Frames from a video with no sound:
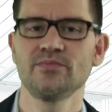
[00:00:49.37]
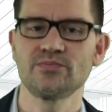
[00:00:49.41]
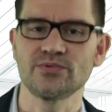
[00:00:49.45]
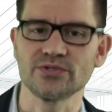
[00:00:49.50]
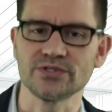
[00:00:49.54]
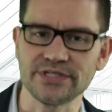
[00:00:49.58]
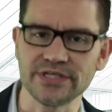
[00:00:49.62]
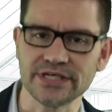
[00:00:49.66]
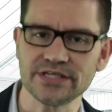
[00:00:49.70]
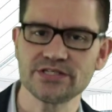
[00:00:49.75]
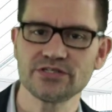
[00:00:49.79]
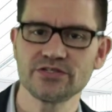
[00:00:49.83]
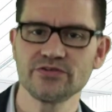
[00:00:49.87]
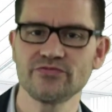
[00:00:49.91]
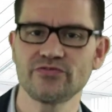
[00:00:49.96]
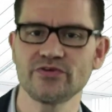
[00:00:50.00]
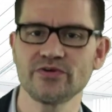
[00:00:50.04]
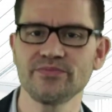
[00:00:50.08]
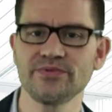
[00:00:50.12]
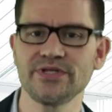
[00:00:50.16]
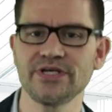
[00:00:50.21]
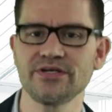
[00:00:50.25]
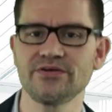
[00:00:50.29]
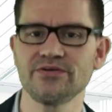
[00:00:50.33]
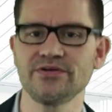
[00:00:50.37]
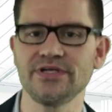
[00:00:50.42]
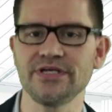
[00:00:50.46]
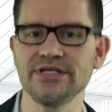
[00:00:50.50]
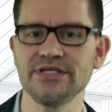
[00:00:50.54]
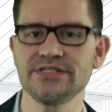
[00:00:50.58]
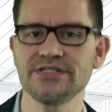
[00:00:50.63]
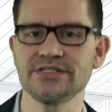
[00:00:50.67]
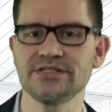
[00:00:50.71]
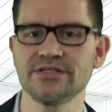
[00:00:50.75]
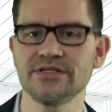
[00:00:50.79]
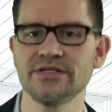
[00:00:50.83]
protection from
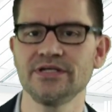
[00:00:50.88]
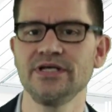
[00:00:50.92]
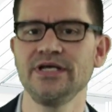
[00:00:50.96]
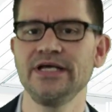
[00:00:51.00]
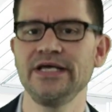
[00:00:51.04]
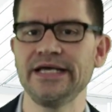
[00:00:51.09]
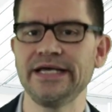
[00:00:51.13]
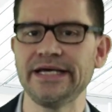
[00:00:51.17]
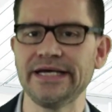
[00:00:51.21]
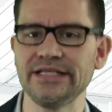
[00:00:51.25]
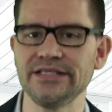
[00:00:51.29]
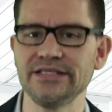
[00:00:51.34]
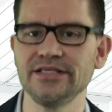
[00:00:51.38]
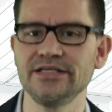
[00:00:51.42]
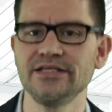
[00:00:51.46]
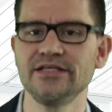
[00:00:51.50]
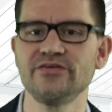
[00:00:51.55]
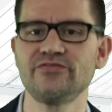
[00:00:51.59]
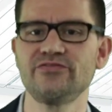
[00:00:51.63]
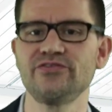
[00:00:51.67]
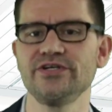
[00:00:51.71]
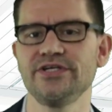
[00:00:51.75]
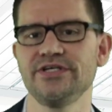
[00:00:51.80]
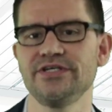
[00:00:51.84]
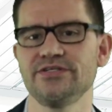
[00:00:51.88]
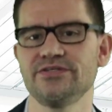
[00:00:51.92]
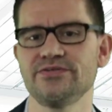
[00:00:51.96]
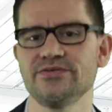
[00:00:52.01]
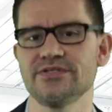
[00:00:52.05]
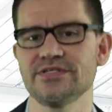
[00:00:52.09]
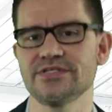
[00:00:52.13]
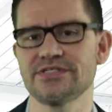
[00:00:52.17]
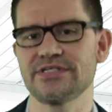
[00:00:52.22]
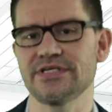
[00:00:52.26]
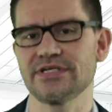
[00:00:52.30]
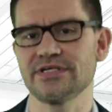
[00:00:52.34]
degradation and delivery
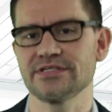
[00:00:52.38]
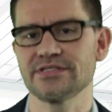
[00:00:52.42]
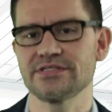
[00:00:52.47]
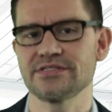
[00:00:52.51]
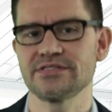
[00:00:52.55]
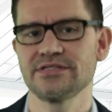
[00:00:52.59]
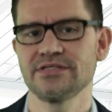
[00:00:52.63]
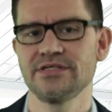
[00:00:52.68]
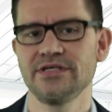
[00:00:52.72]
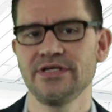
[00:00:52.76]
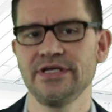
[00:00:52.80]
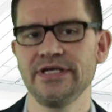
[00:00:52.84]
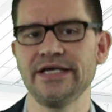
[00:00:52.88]
into the cells.